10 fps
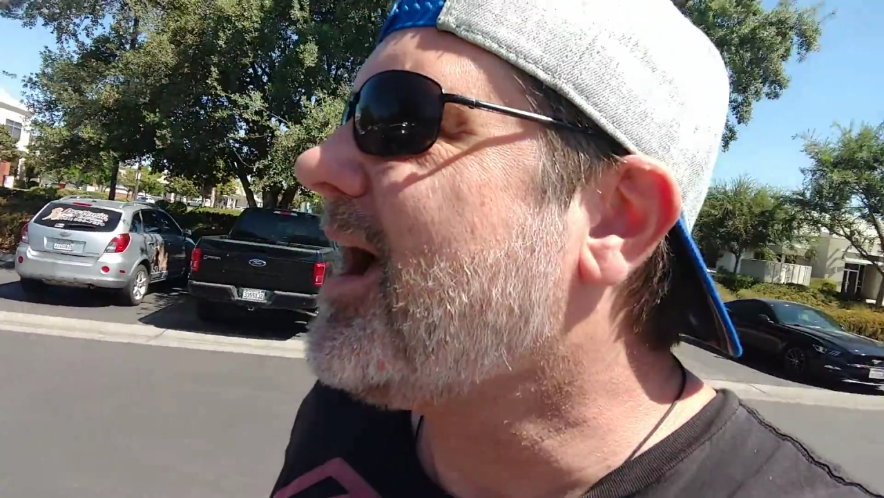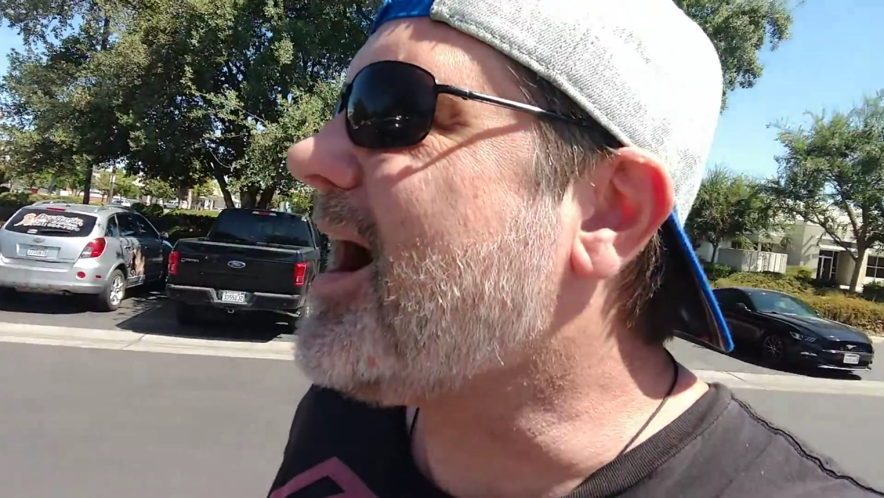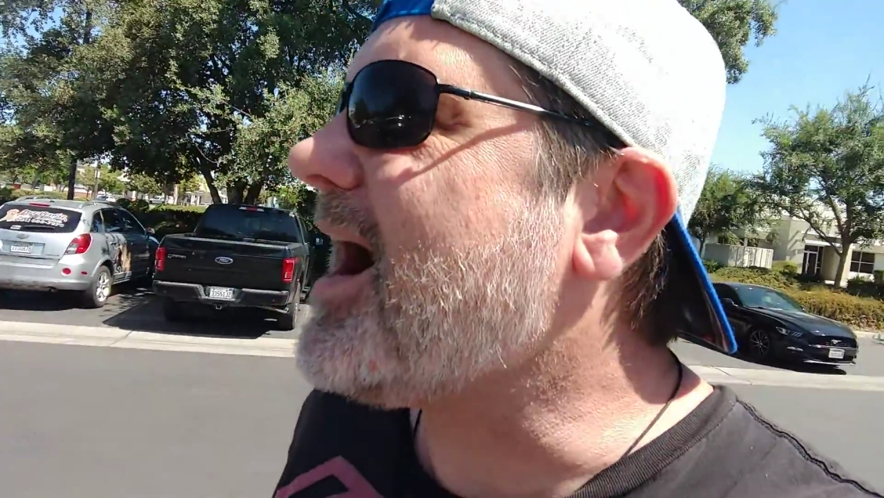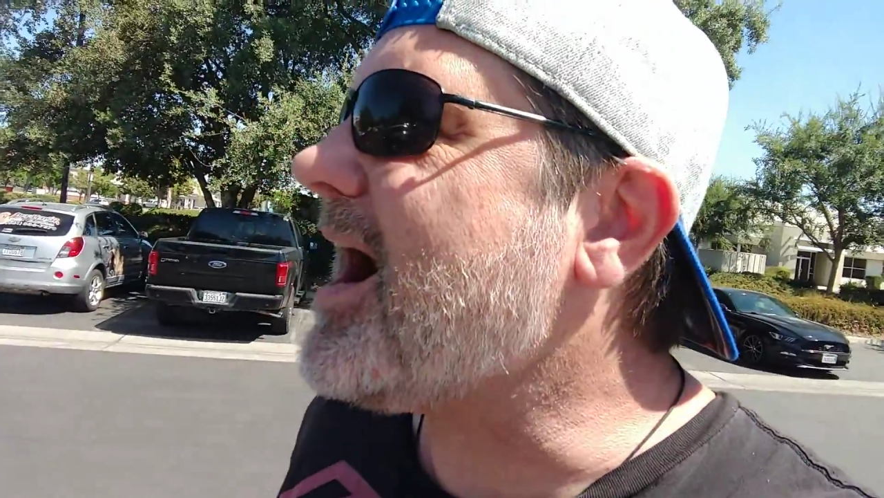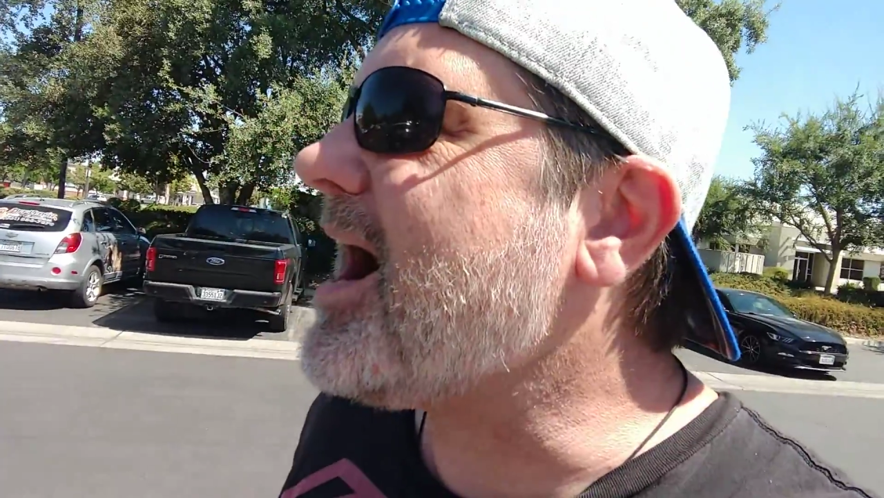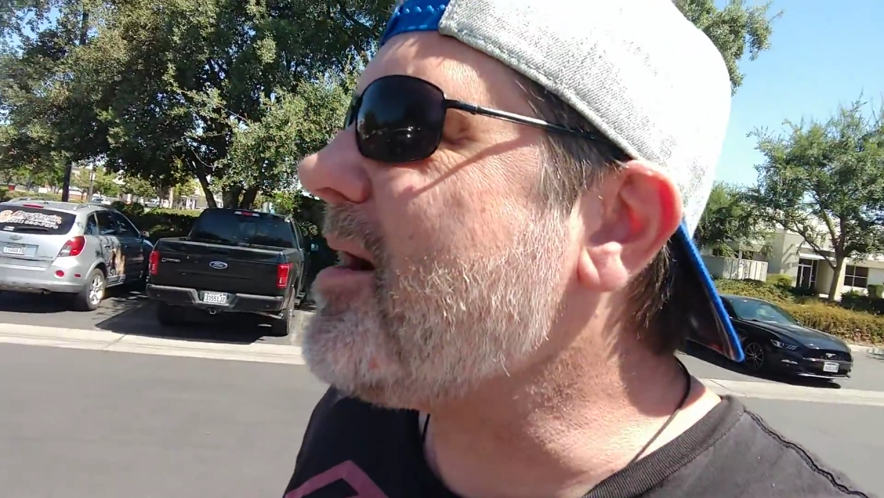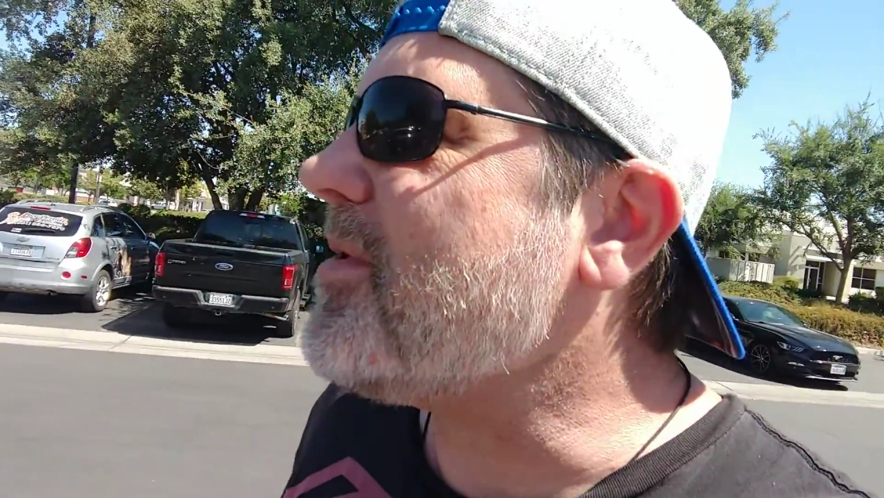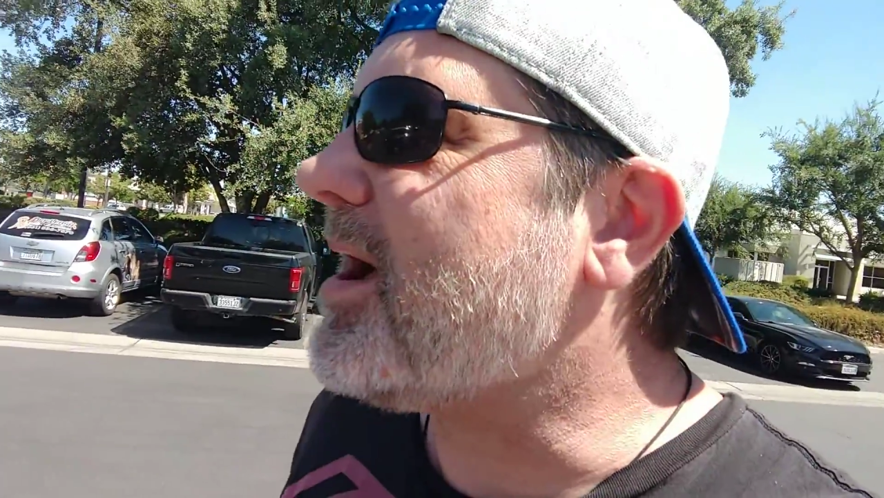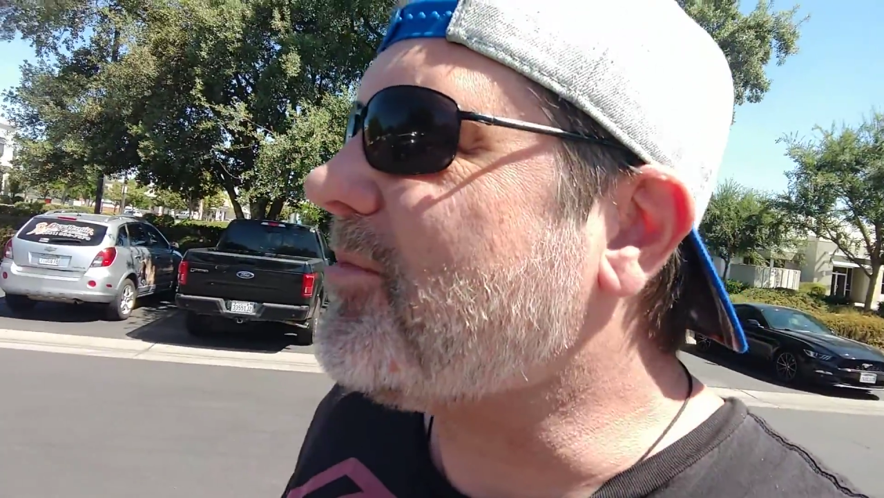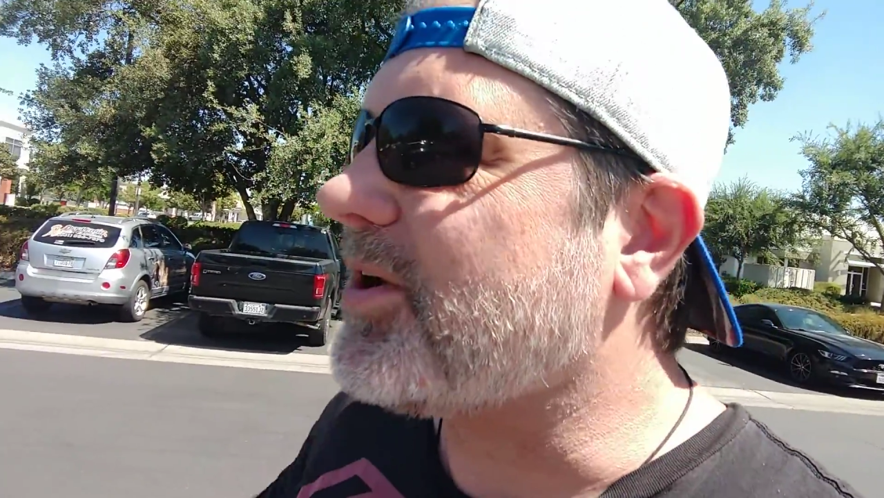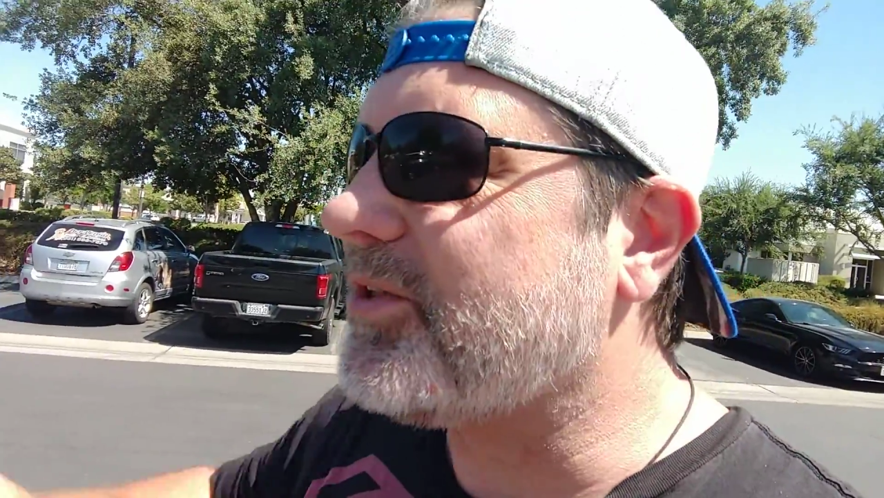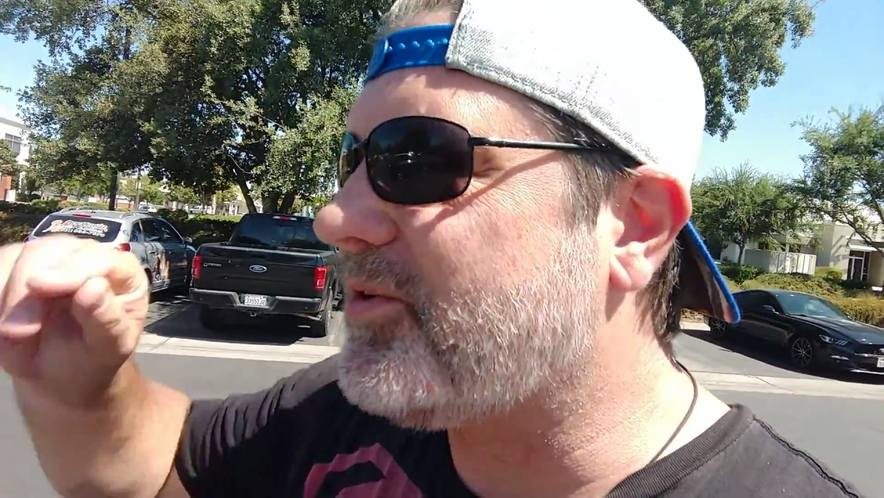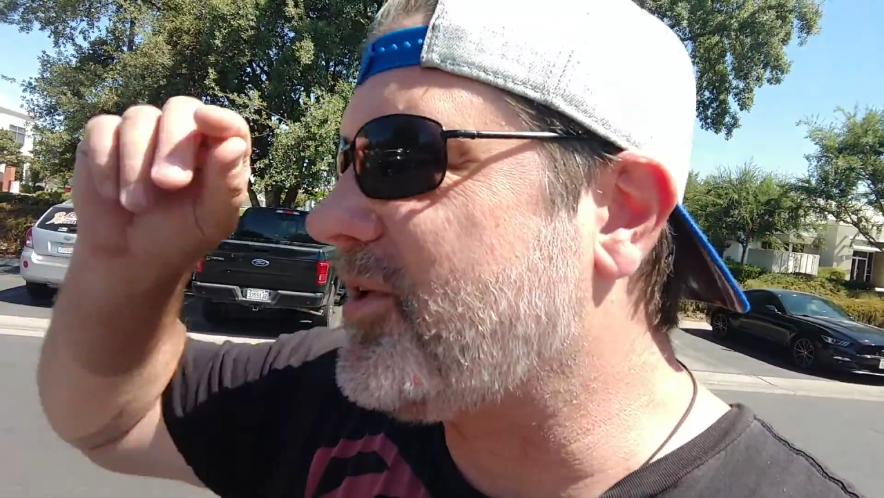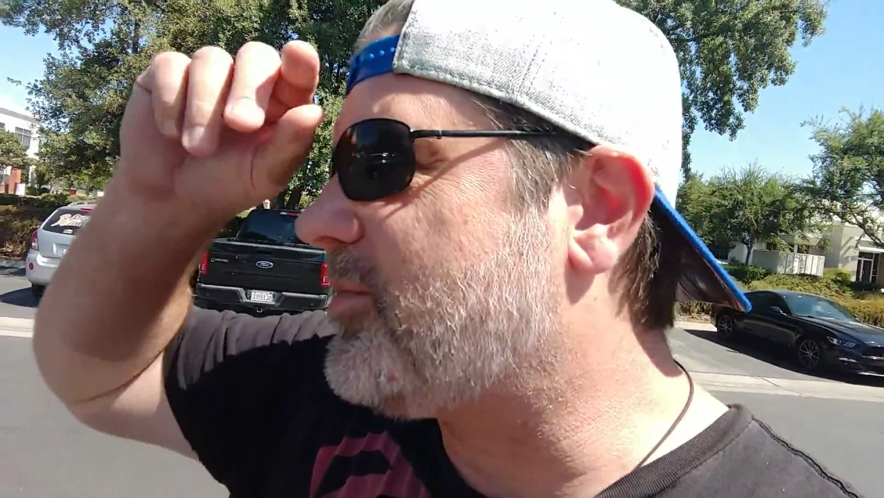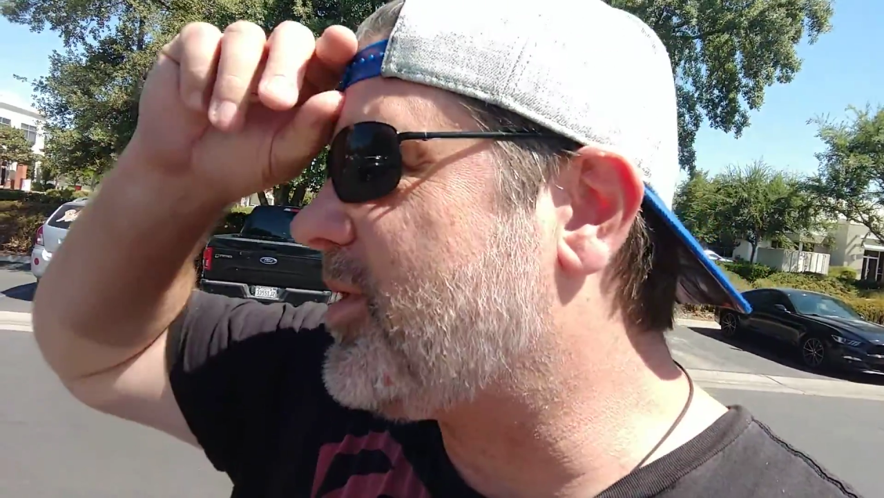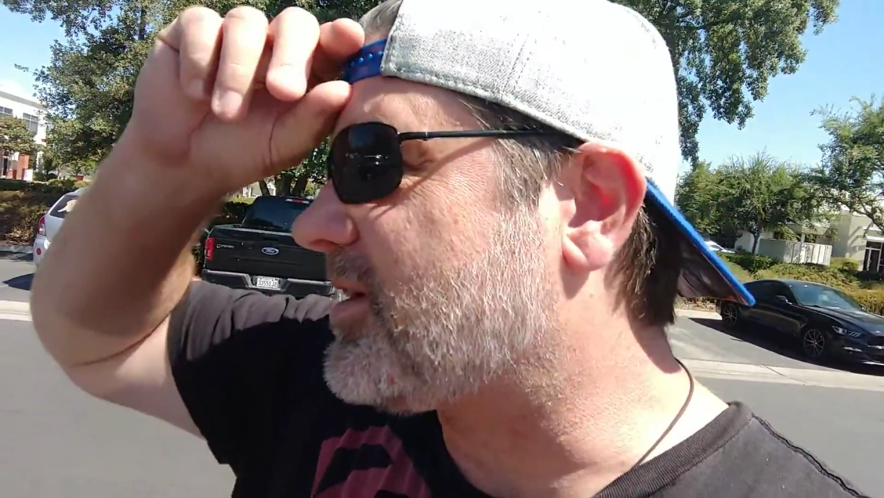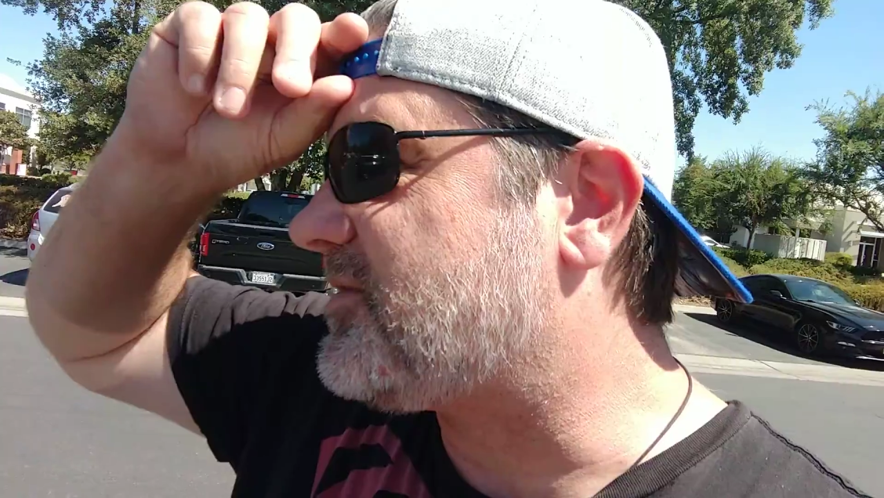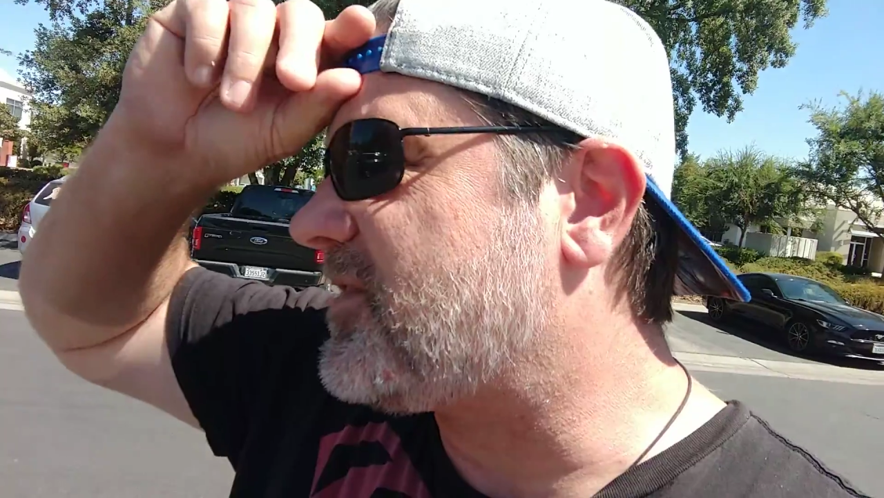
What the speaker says: I'm looking through their books.